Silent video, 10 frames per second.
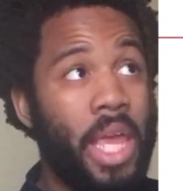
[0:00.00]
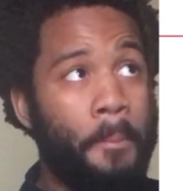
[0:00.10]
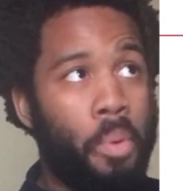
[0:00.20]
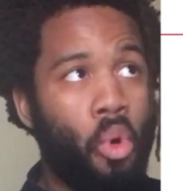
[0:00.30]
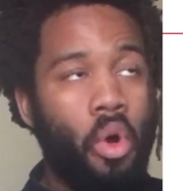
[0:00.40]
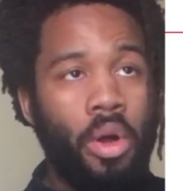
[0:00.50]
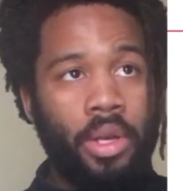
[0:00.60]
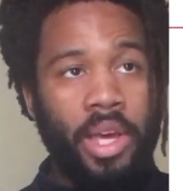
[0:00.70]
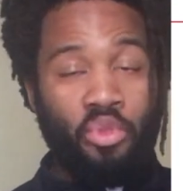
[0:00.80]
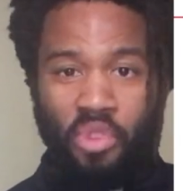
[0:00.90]

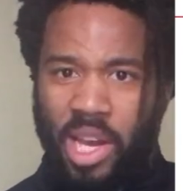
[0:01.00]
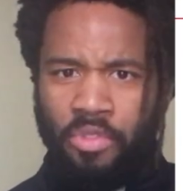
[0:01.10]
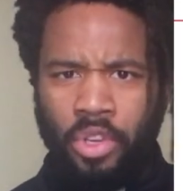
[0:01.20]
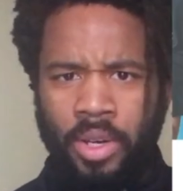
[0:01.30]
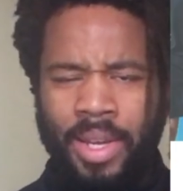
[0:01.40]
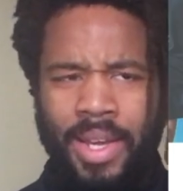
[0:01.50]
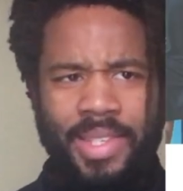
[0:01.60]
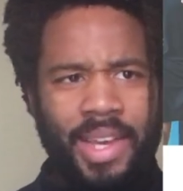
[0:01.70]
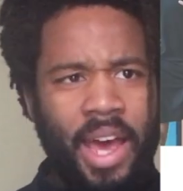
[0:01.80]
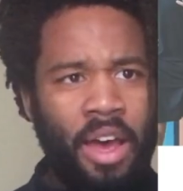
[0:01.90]
important and relevant
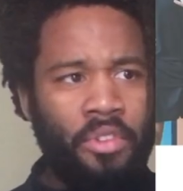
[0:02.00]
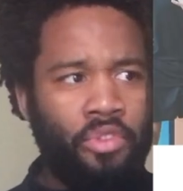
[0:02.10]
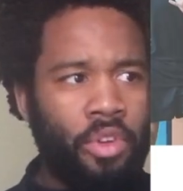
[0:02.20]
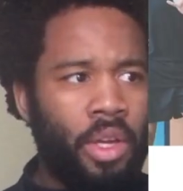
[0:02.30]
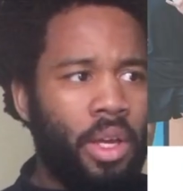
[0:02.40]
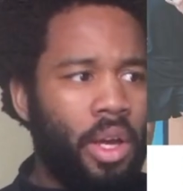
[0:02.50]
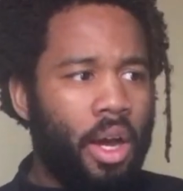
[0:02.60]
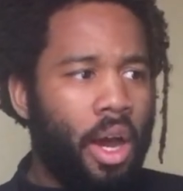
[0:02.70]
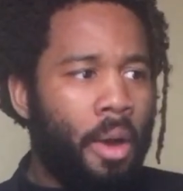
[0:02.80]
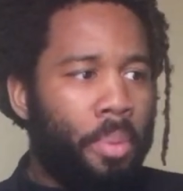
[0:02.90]
to have
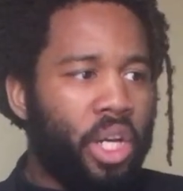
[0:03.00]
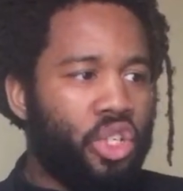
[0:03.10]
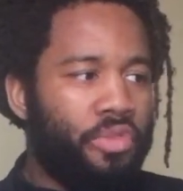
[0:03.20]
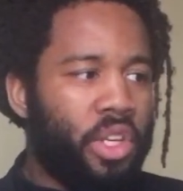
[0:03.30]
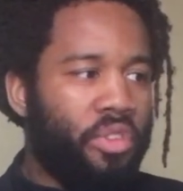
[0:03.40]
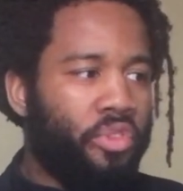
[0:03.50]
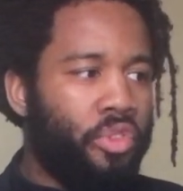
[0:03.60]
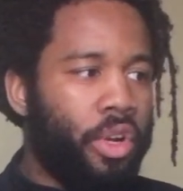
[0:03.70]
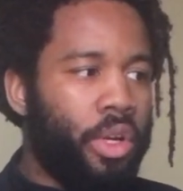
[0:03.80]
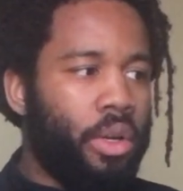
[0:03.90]
a bunch of
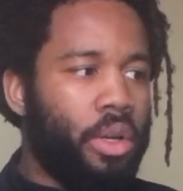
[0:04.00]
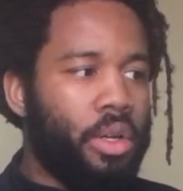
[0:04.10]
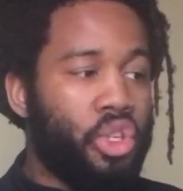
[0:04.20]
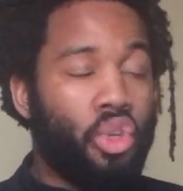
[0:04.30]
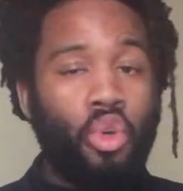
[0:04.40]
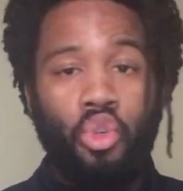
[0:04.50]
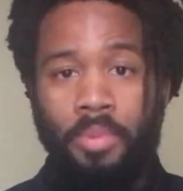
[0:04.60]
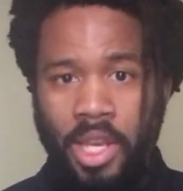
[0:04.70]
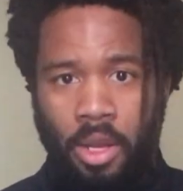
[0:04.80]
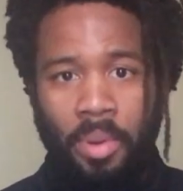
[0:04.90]
different social
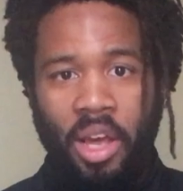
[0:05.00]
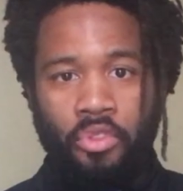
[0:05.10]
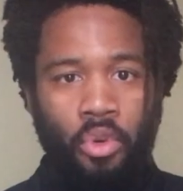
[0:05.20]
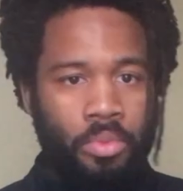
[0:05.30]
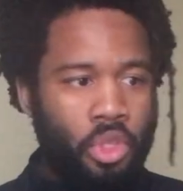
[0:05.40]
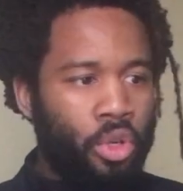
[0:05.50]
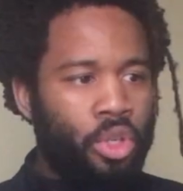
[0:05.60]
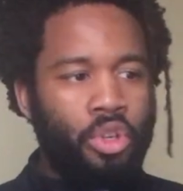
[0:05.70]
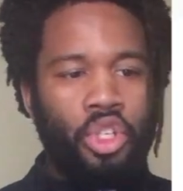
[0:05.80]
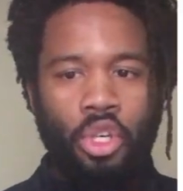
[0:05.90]
media platforms, your
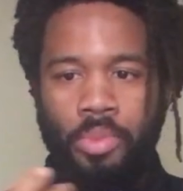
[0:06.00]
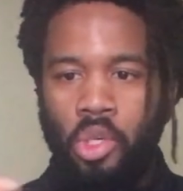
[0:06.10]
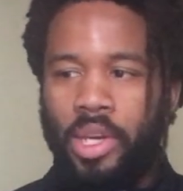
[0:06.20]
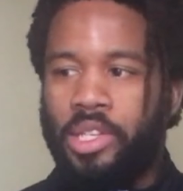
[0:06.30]
YouTube, your